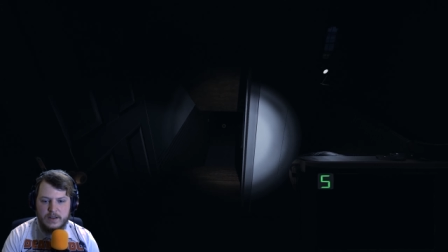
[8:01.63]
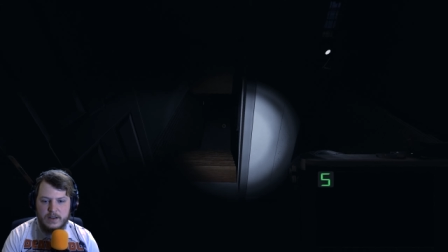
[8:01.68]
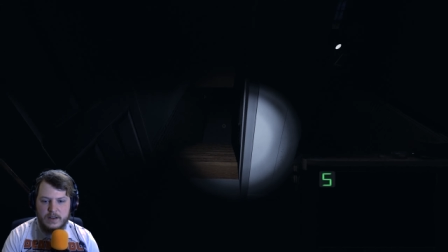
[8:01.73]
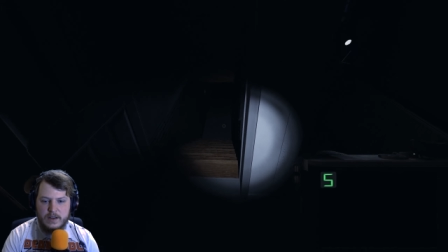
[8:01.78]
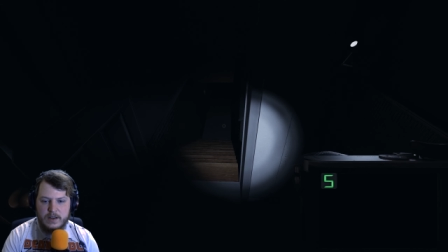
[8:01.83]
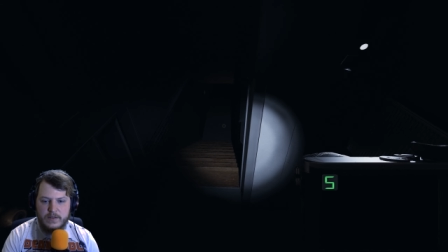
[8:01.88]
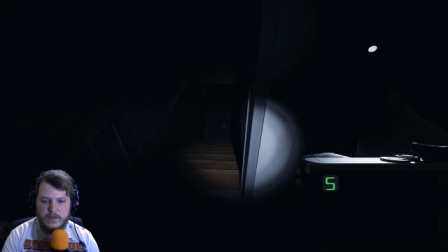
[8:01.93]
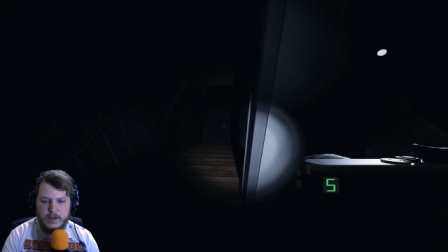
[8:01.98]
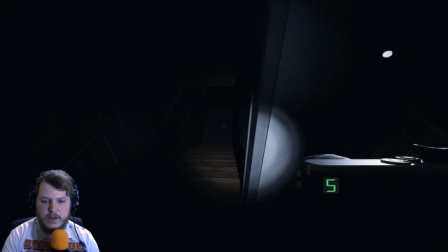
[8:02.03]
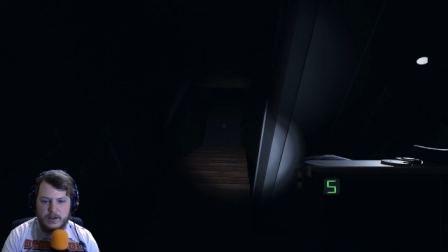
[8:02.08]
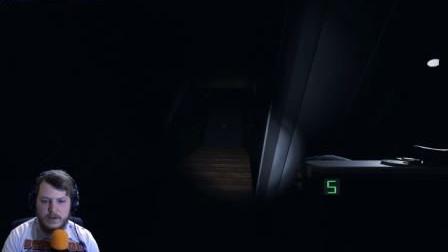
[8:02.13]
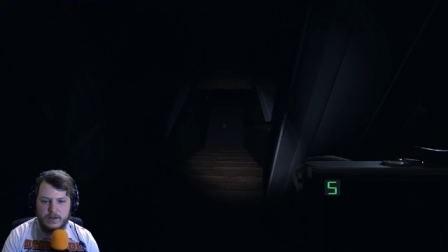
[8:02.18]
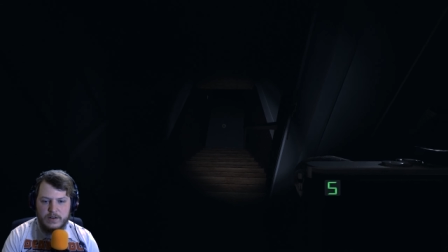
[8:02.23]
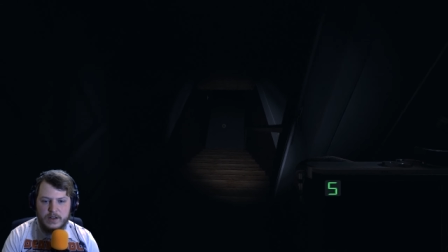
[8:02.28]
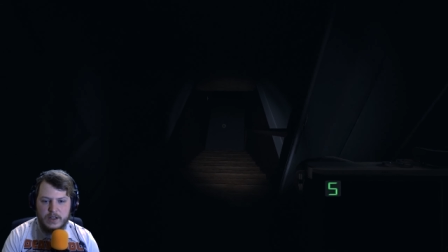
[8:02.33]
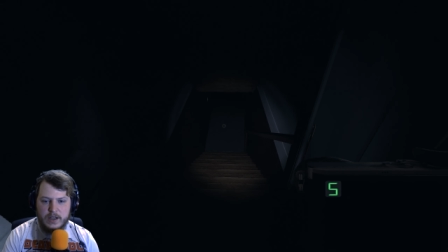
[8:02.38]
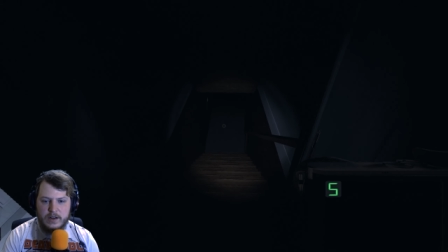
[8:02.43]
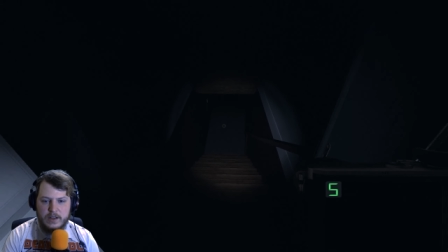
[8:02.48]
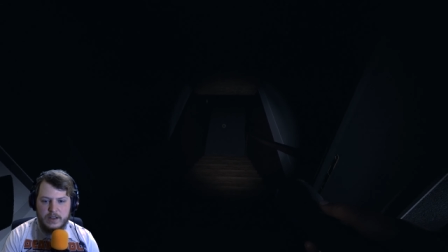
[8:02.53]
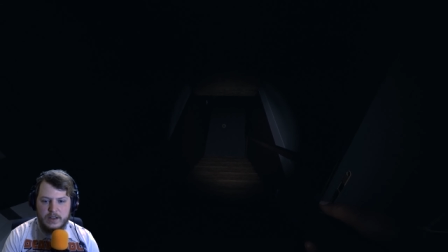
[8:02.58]
Have a go
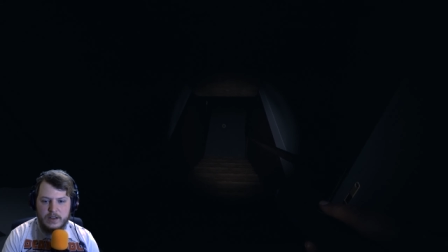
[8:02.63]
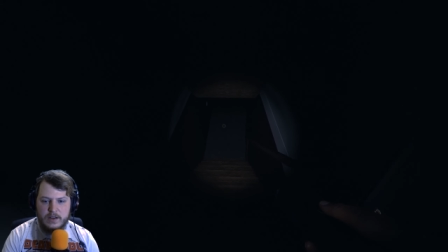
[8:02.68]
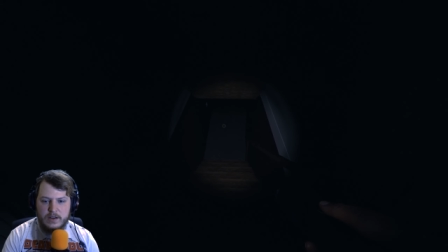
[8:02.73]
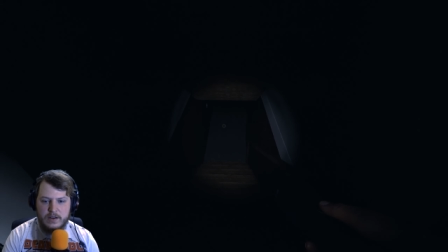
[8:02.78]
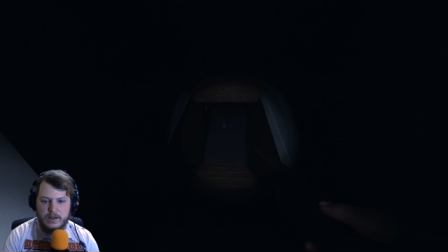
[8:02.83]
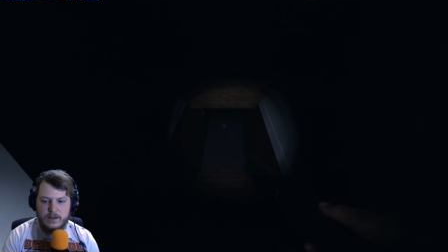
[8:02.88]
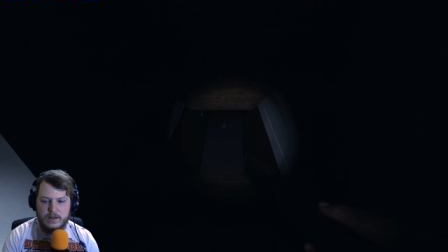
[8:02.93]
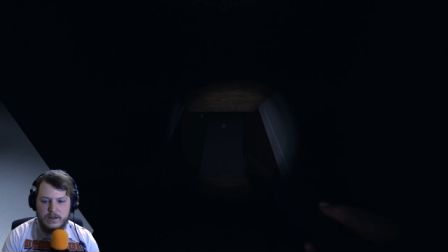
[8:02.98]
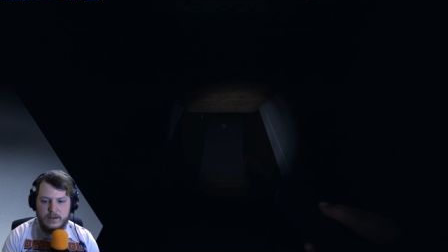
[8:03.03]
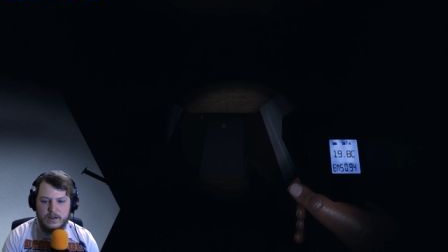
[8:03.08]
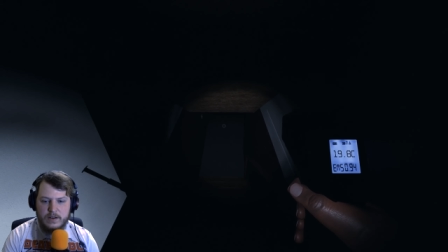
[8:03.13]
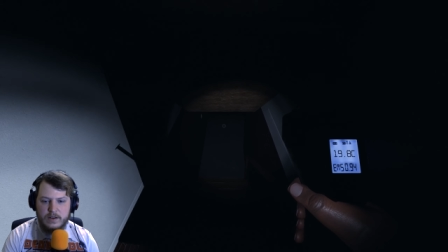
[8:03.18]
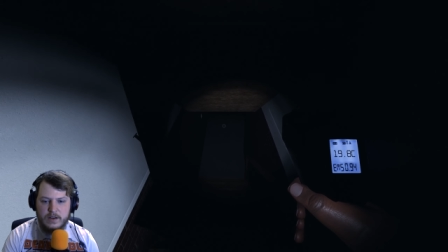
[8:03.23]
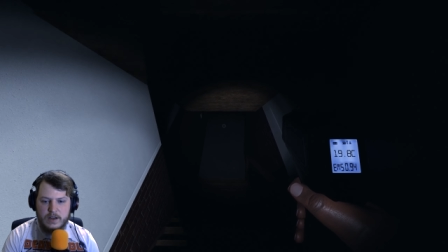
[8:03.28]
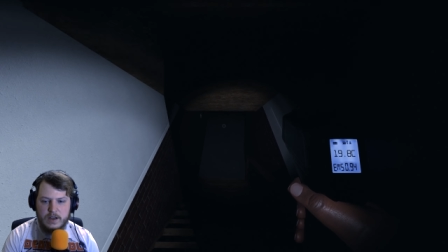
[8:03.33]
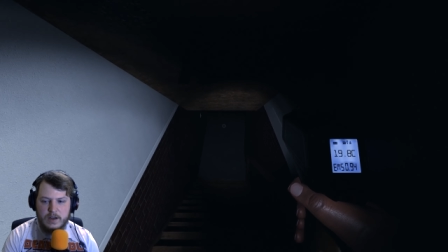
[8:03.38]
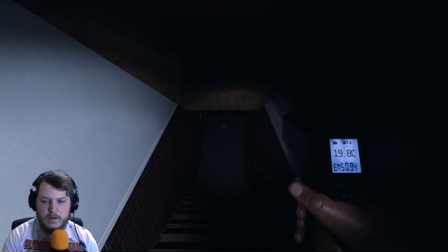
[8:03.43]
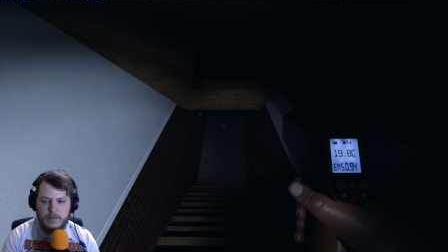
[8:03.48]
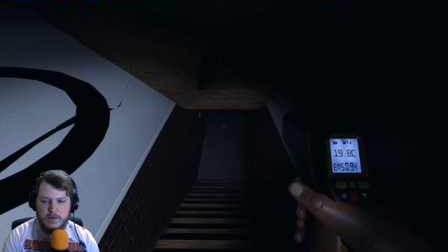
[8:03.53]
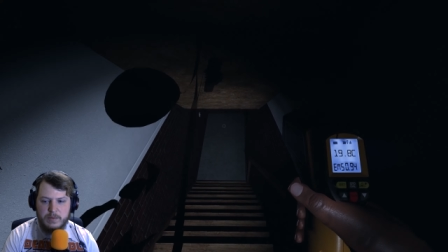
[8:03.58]
down here.
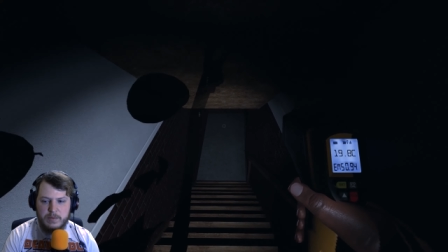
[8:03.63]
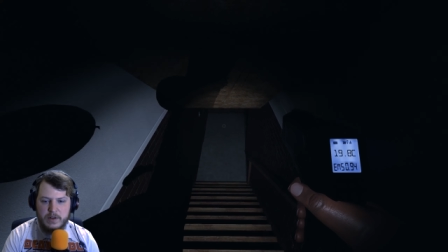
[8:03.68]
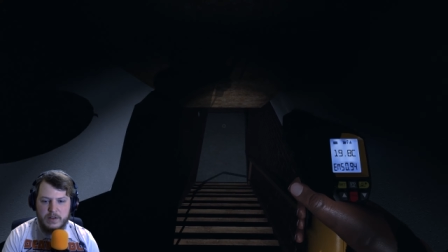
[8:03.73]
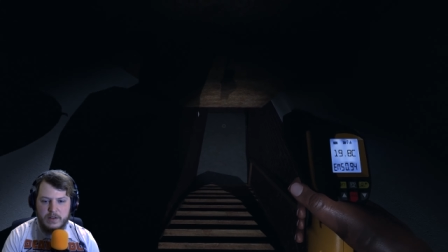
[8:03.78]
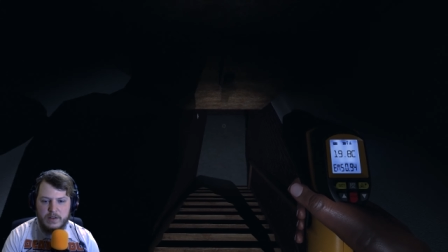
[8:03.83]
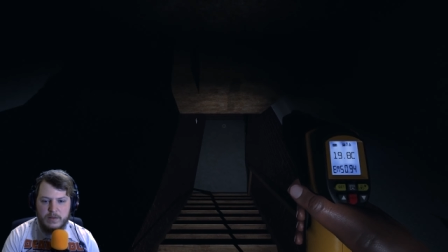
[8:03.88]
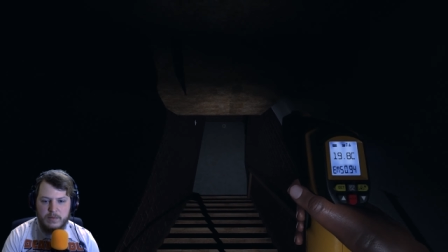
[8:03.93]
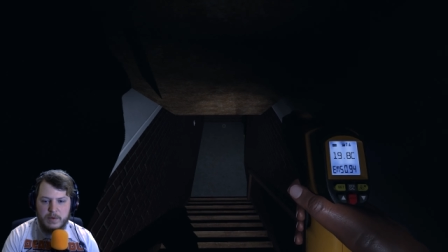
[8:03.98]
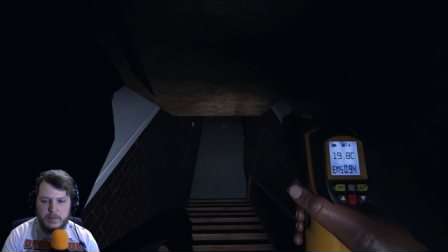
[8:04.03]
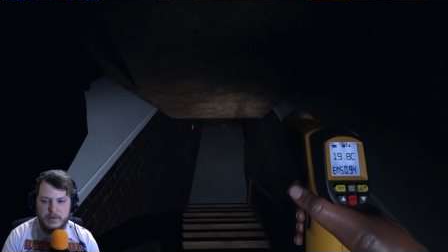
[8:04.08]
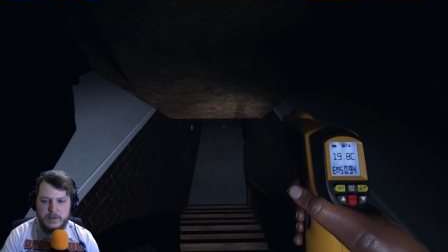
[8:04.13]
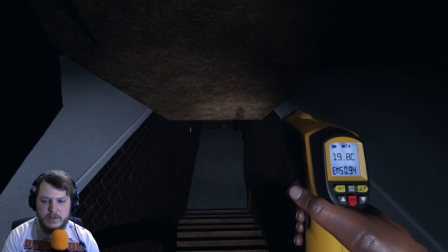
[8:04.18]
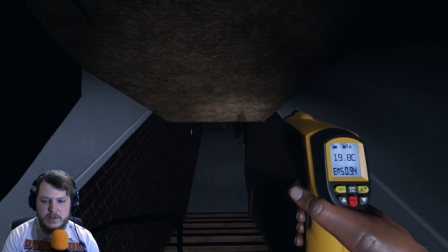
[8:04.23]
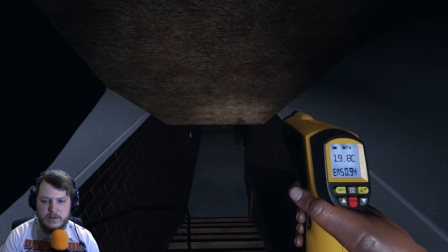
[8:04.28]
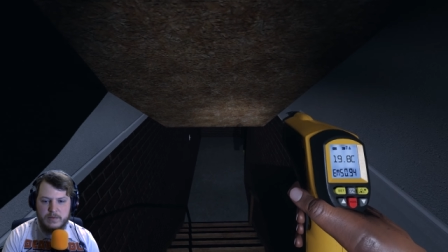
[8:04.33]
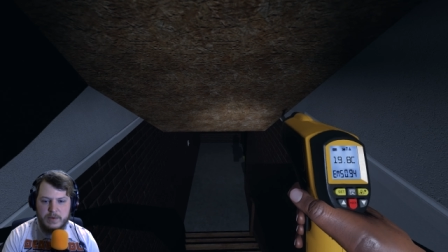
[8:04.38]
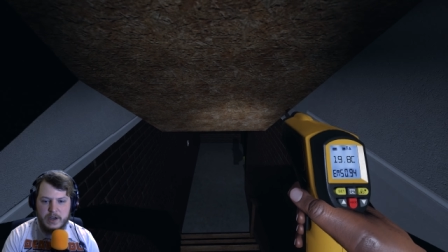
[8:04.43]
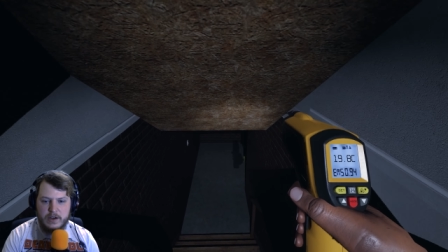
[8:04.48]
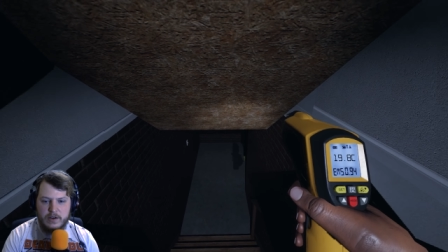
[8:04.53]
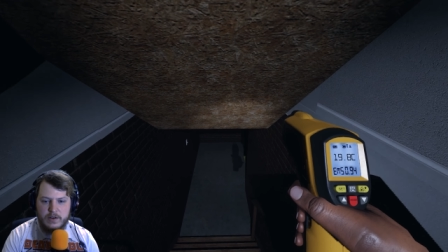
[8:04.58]
Bring my thermometer
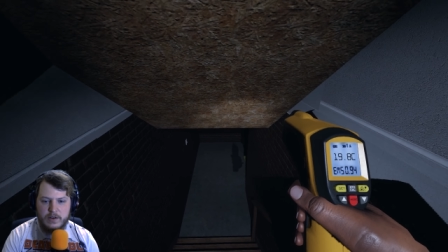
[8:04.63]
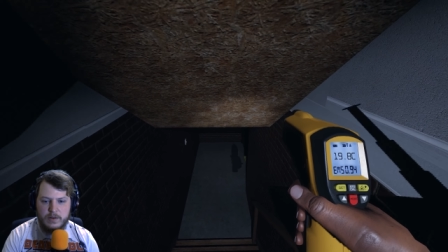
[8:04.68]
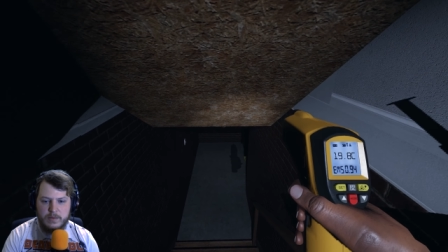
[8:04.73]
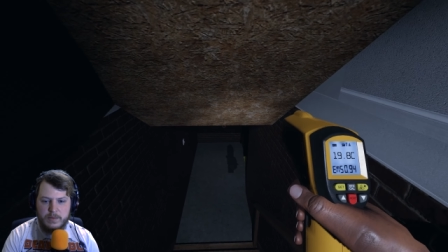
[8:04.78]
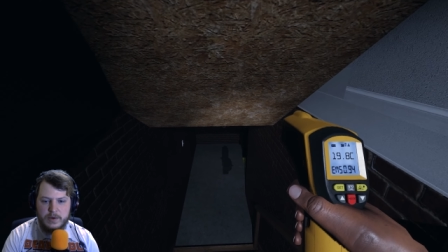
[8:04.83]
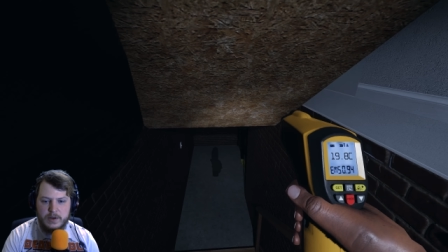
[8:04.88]
back up.